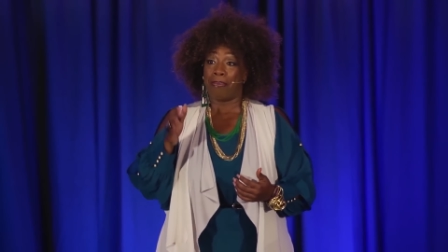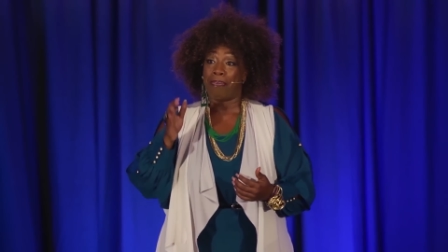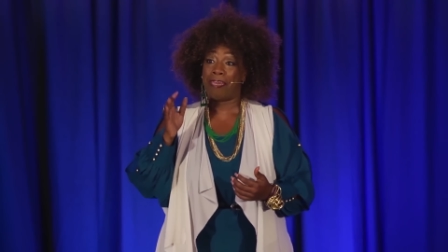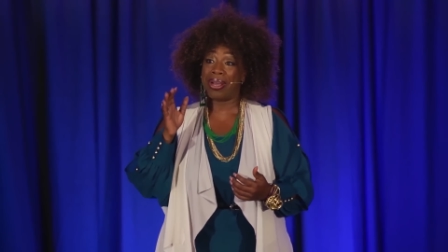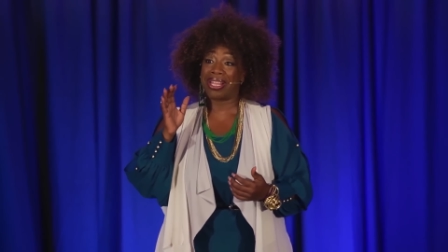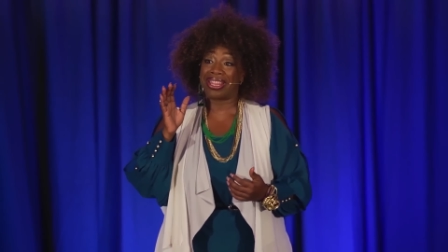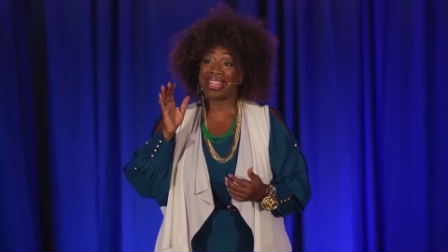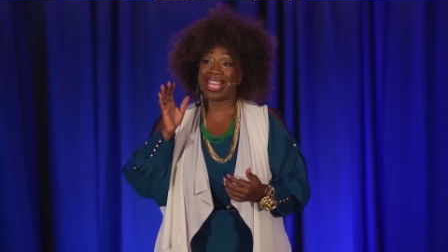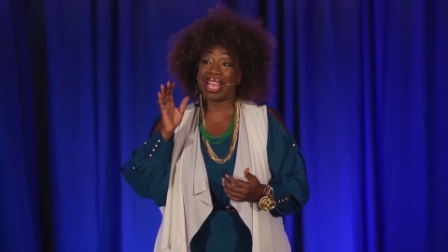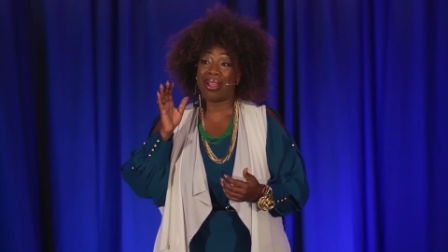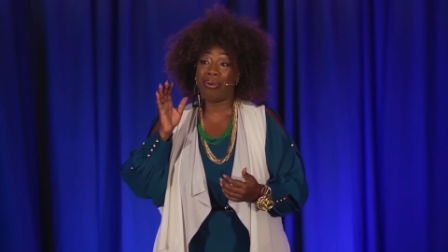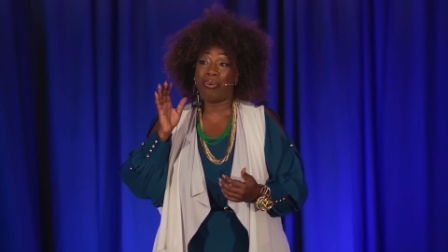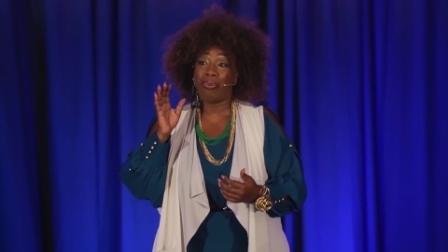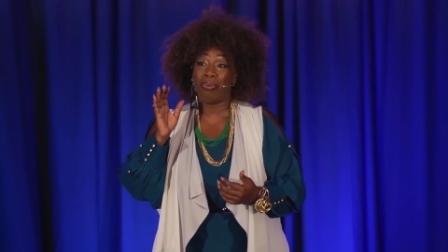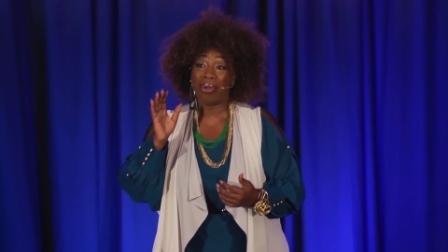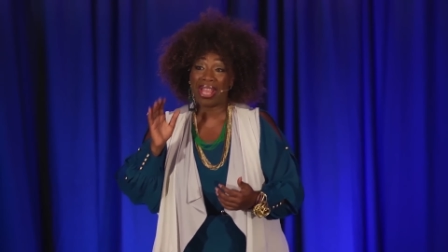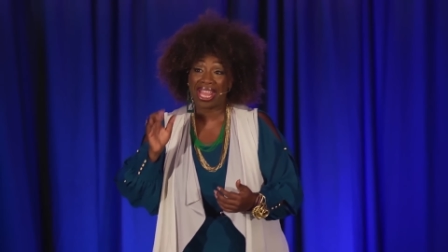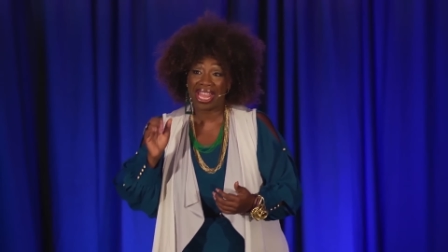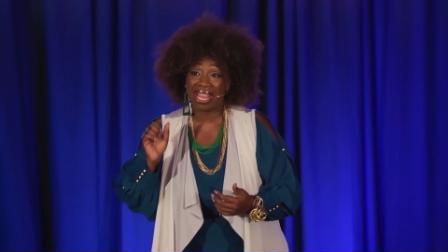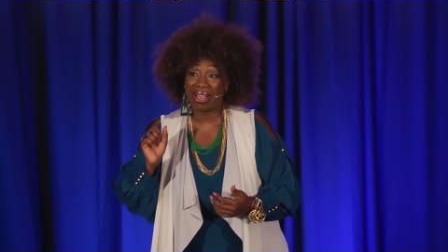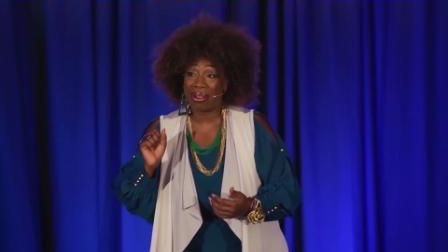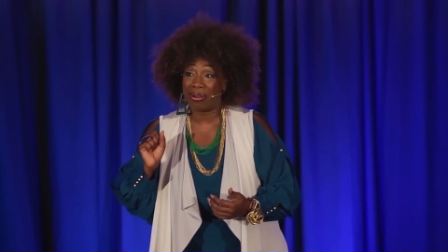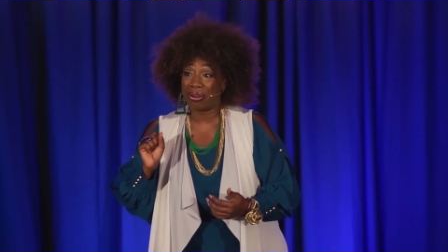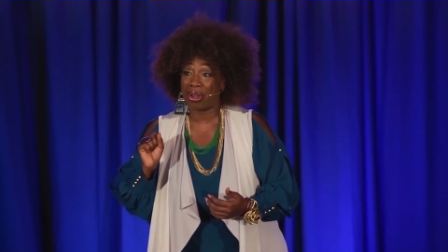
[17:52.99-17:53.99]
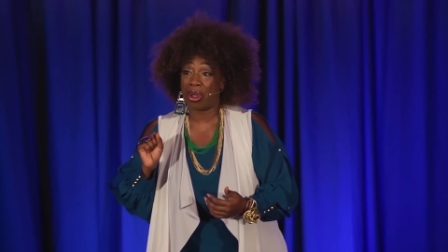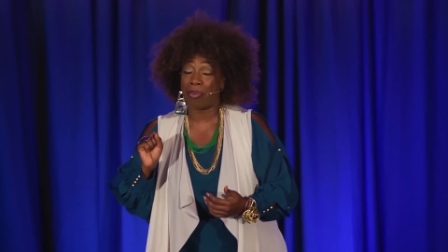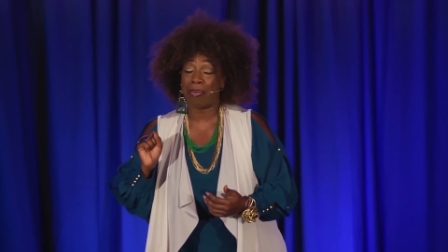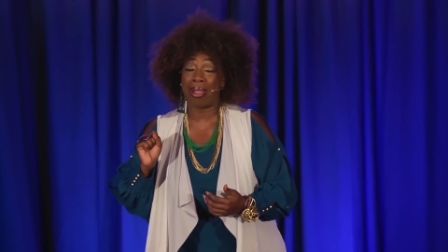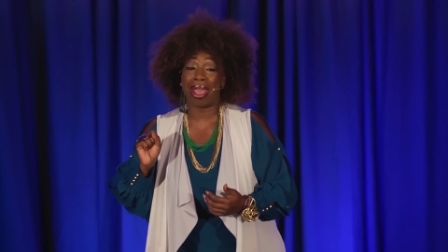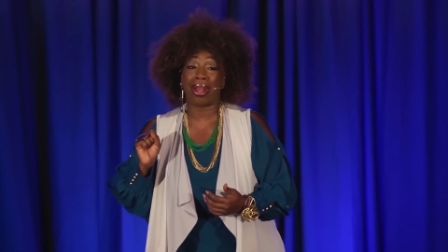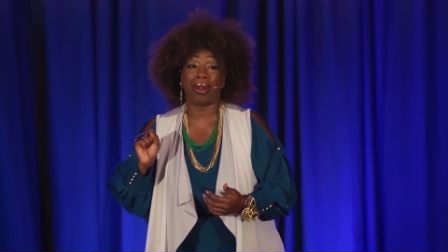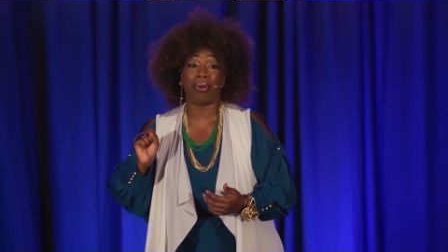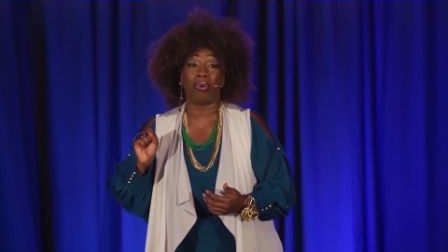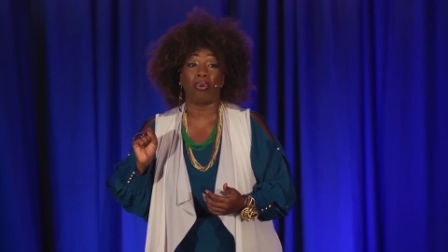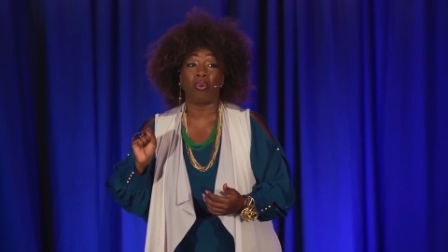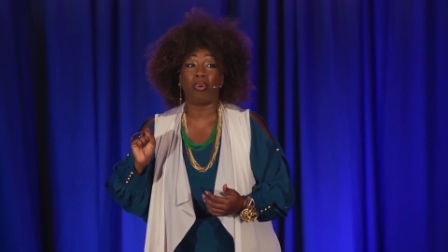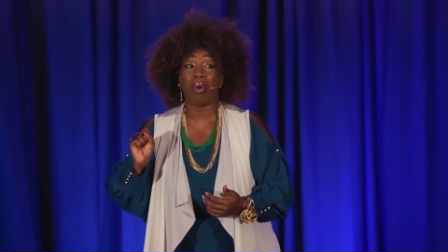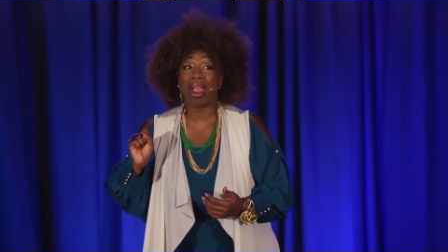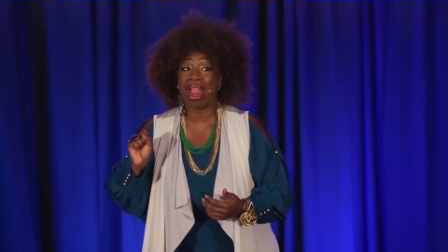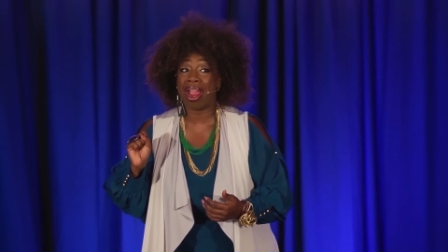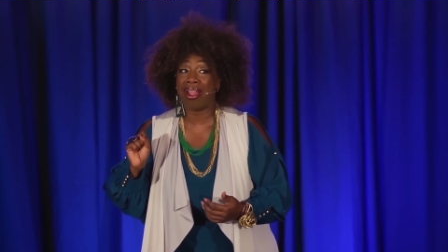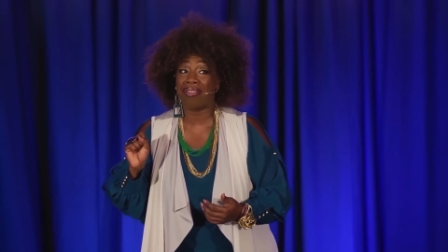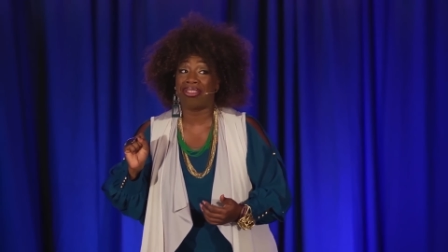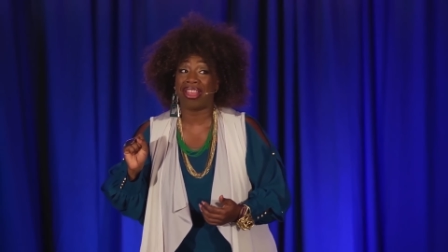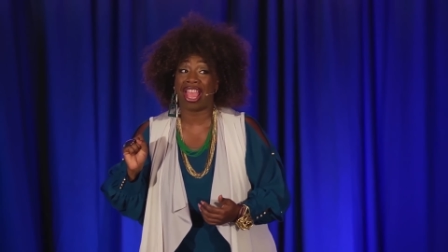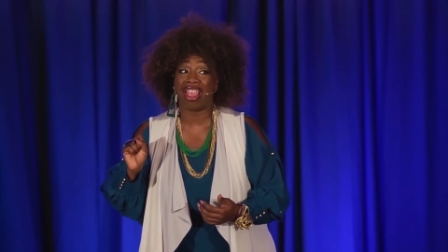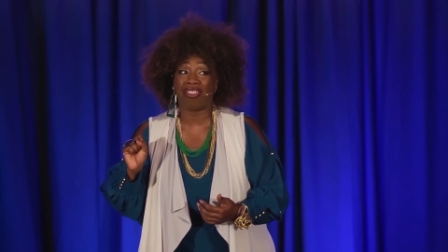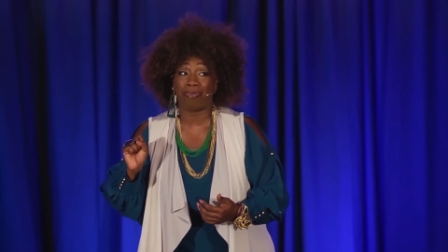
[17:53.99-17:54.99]
But they will, no matter
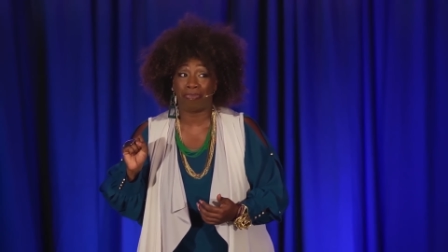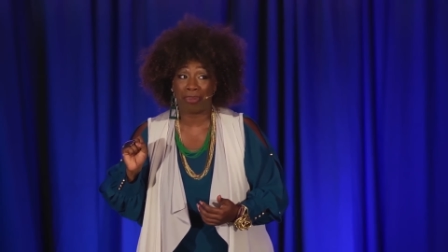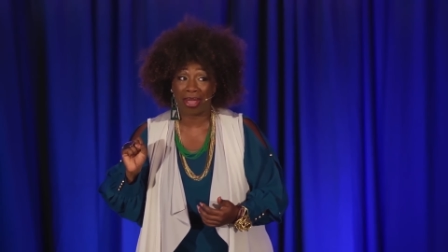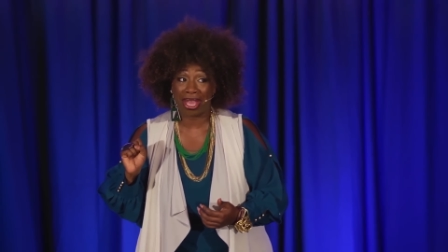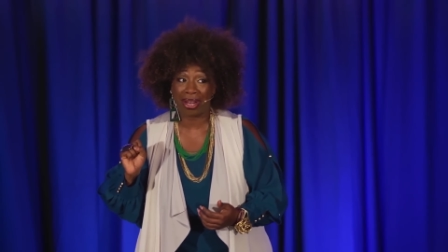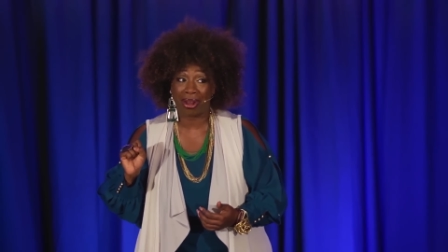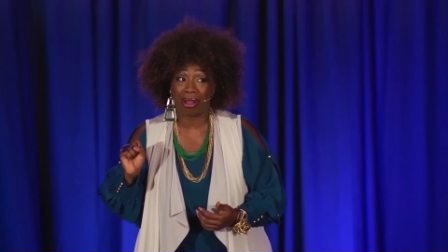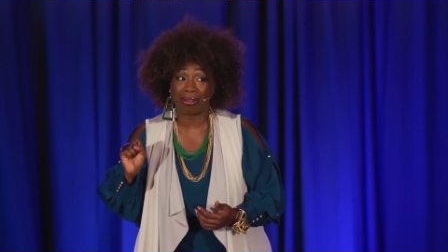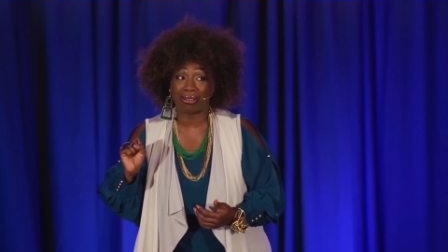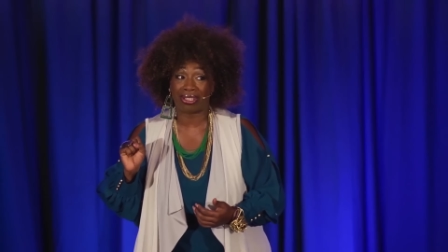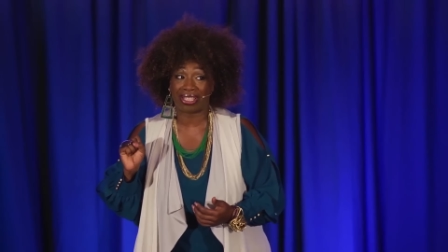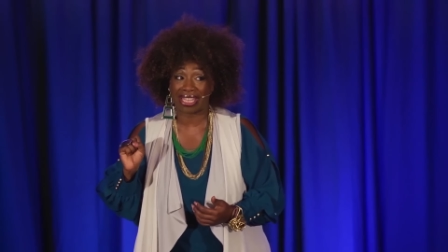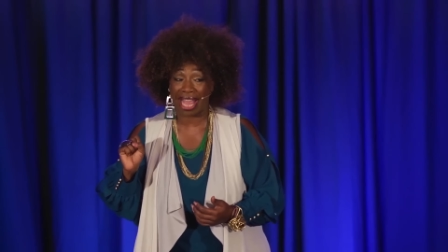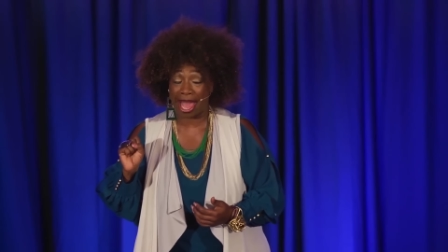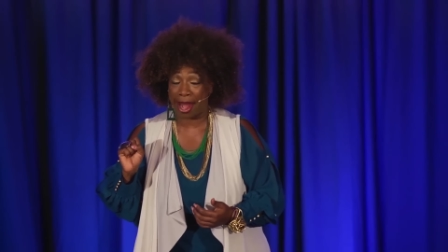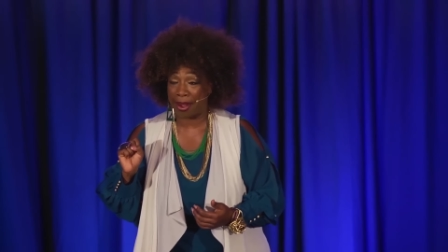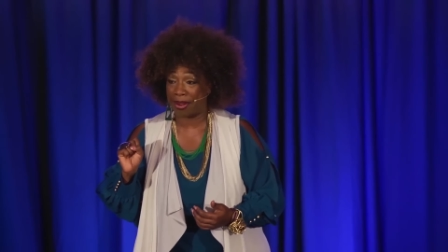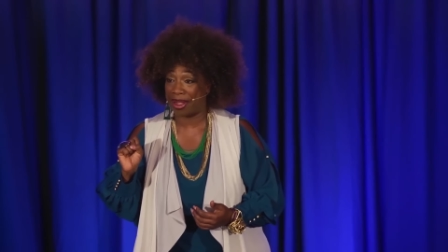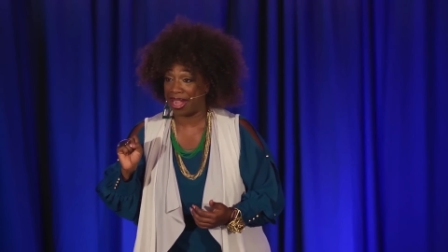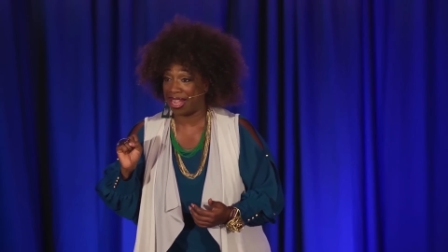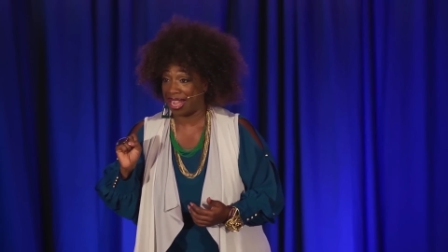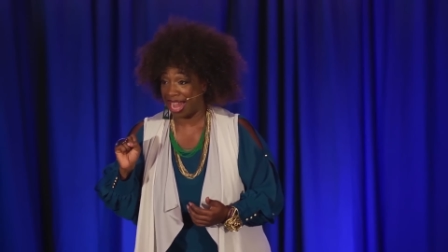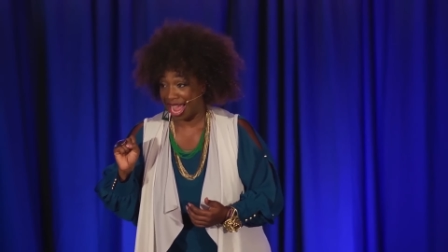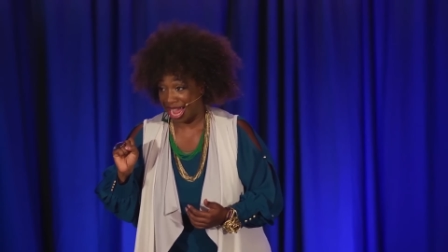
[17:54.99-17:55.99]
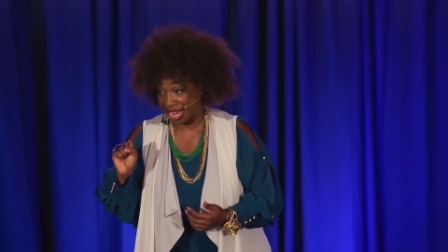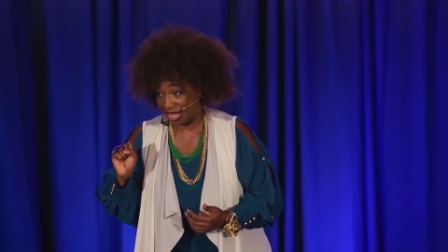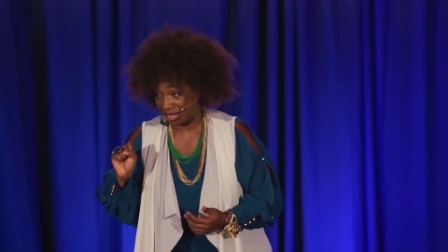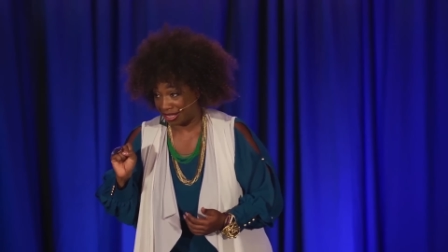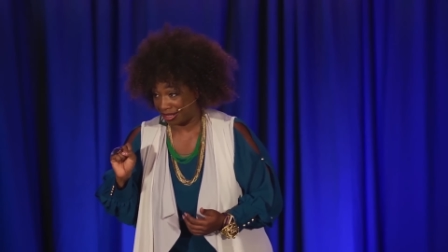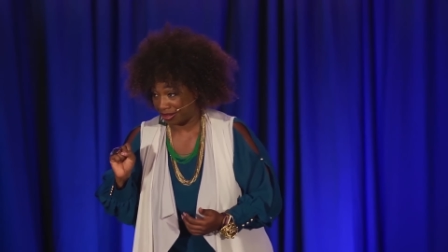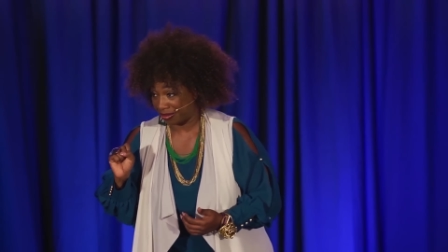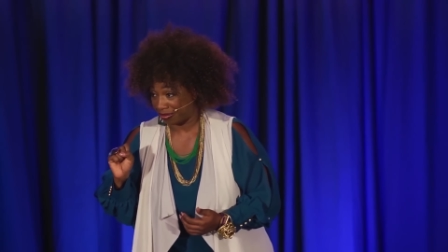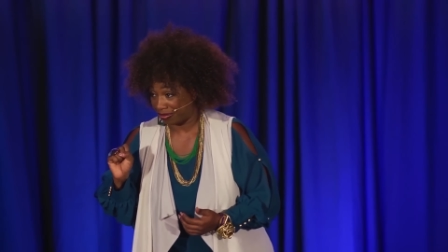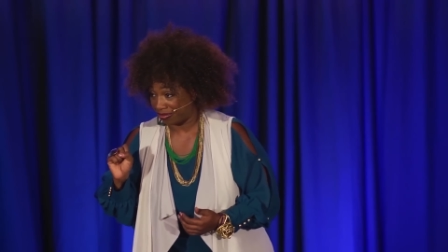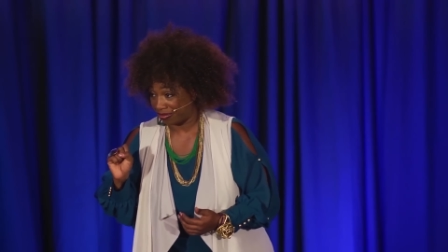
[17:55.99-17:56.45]
where they've been on Saturday night.